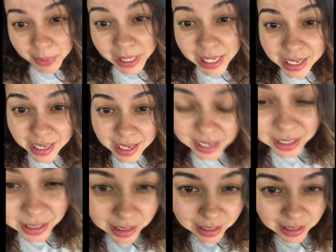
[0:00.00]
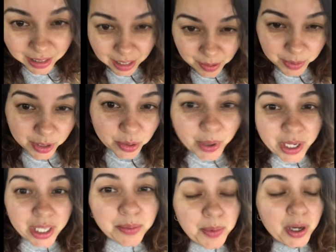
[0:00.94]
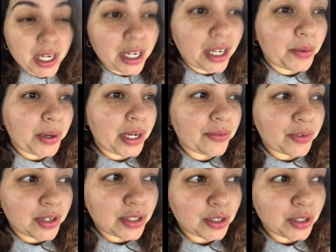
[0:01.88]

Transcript: But since I'm just waiting in the parking lot, waiting for it